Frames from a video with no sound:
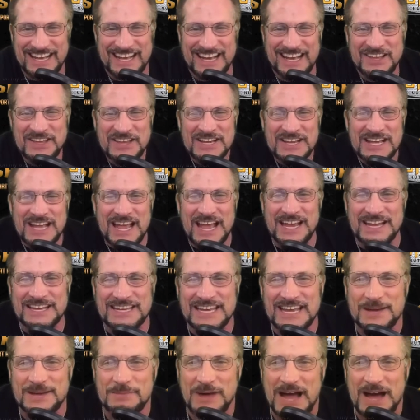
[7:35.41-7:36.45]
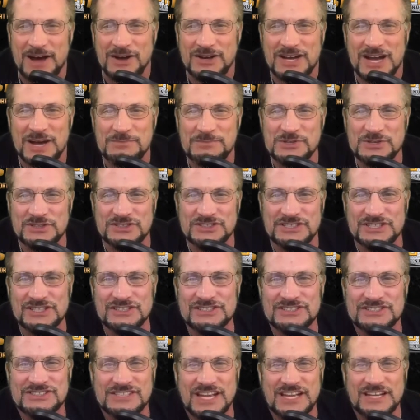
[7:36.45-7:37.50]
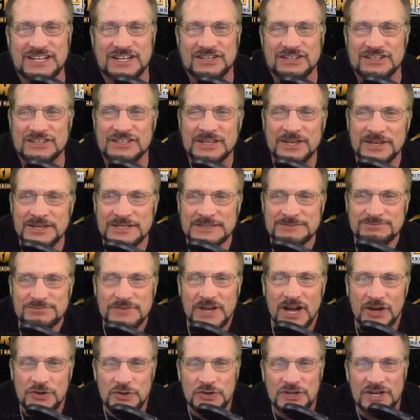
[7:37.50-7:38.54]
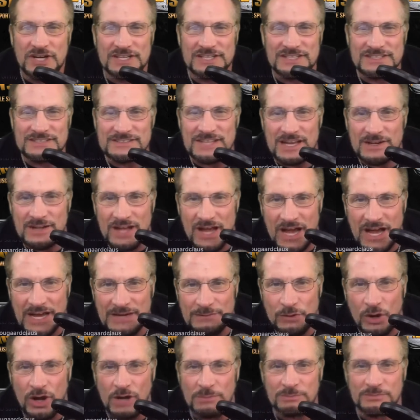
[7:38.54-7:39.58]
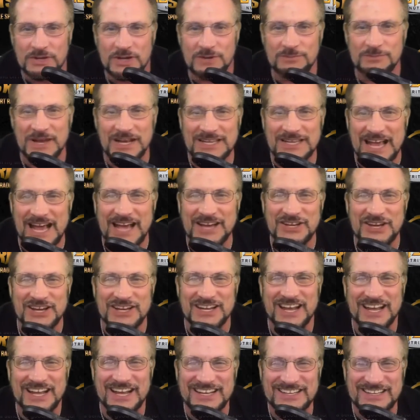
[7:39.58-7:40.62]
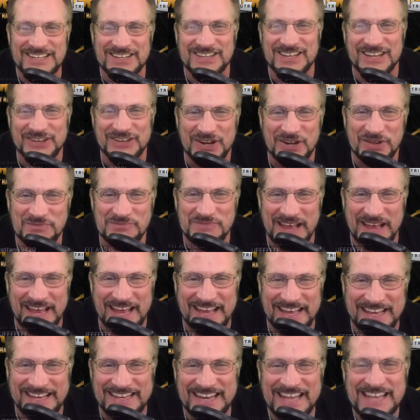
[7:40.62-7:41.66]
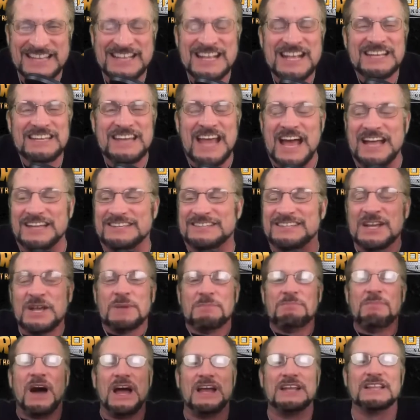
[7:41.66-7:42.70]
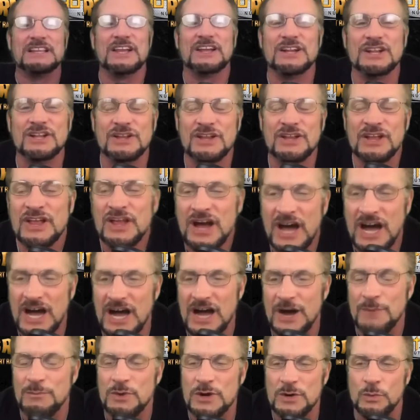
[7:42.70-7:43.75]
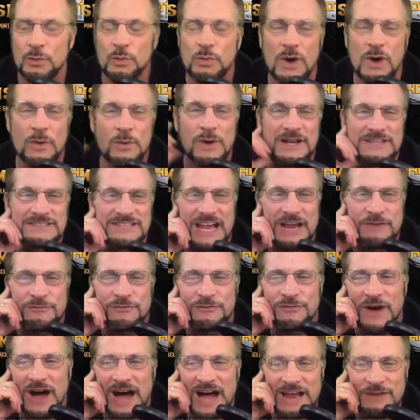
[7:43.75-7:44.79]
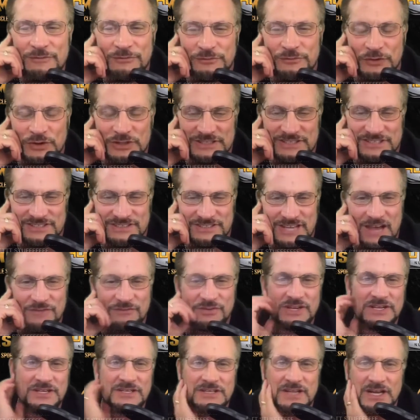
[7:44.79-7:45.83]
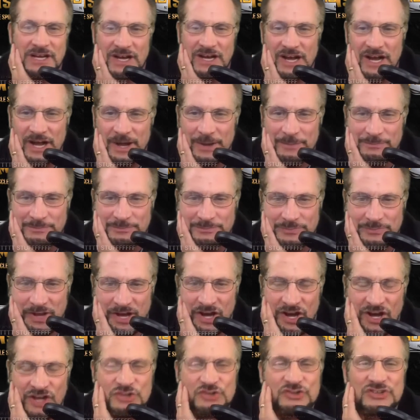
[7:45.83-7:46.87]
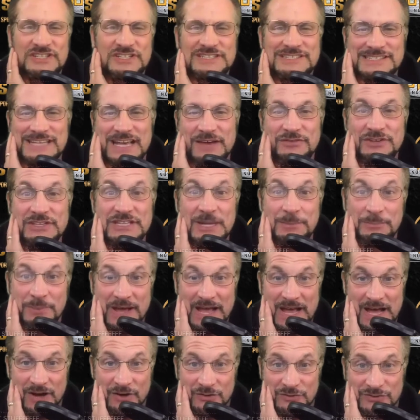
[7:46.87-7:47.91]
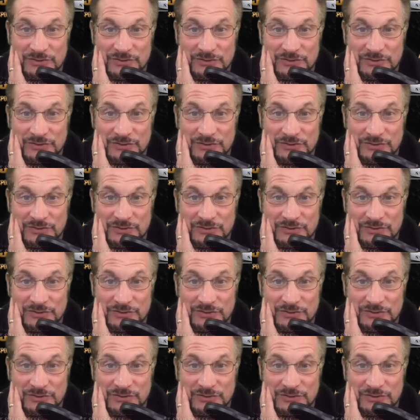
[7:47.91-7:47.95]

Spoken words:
Hey, Kim, how come you still single? Are you going to set? You little man. Yes, my little, what was I? 5'7", 170 pounds.